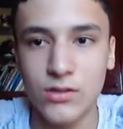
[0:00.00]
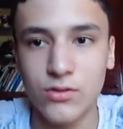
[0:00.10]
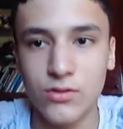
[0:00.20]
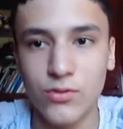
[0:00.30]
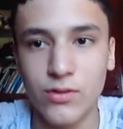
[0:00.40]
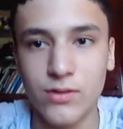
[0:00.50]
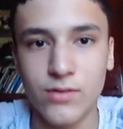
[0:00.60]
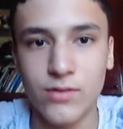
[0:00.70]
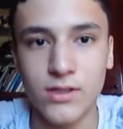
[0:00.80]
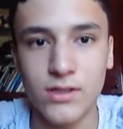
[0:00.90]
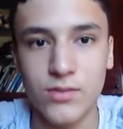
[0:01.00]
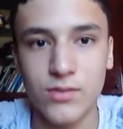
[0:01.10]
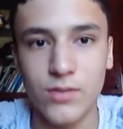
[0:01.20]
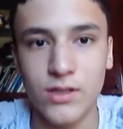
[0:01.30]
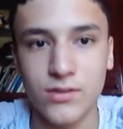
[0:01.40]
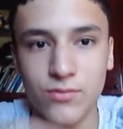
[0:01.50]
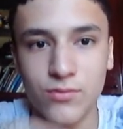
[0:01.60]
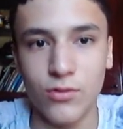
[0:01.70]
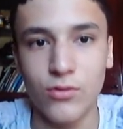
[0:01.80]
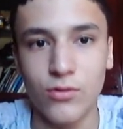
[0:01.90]
So we will divide it by its
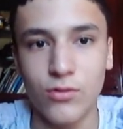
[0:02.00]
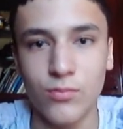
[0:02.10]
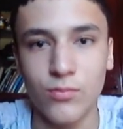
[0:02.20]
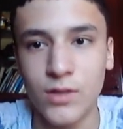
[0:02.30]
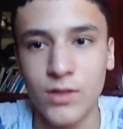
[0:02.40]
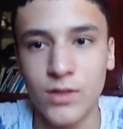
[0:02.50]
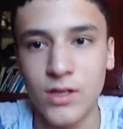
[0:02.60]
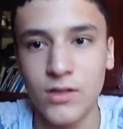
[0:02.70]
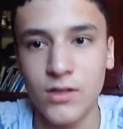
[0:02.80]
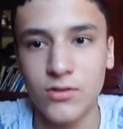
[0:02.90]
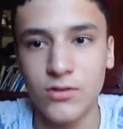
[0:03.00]
volume. So it's